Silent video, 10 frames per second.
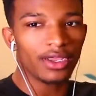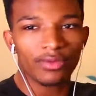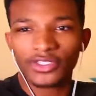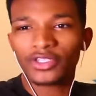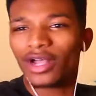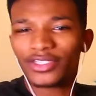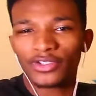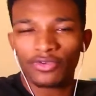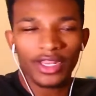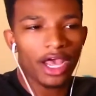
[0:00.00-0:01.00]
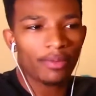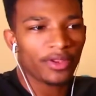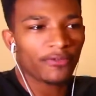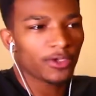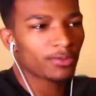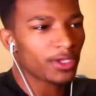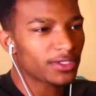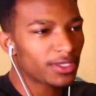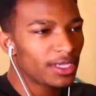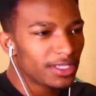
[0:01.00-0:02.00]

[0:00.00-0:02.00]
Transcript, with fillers: What does a glossy screen help in the first place?